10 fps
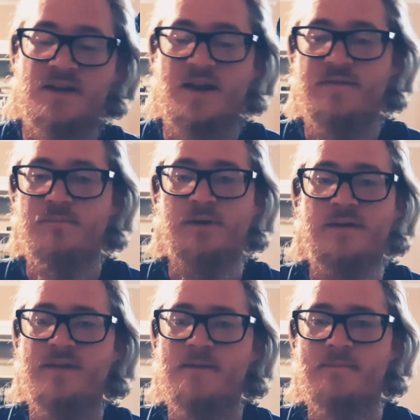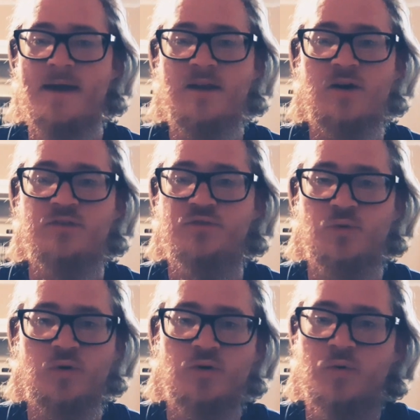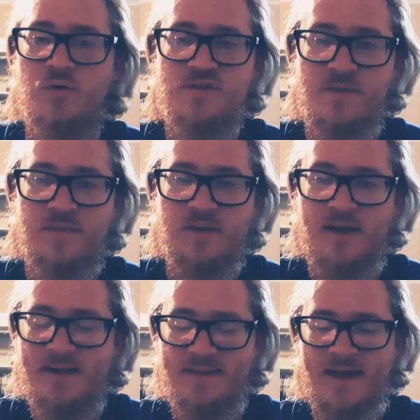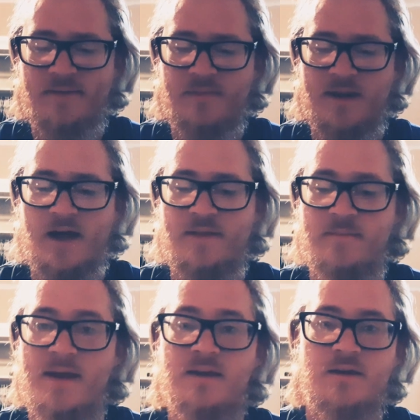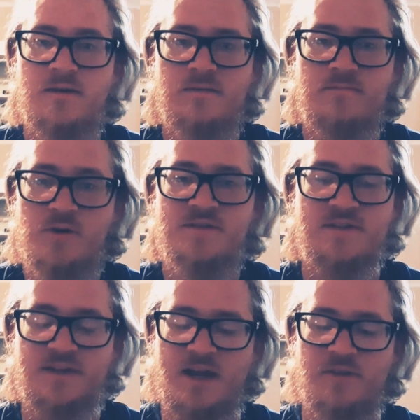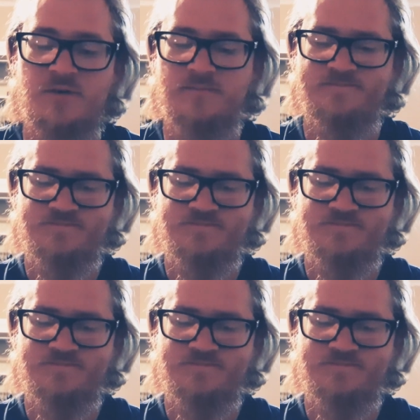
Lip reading: I believe they met on tour or something like that, and now they make music together.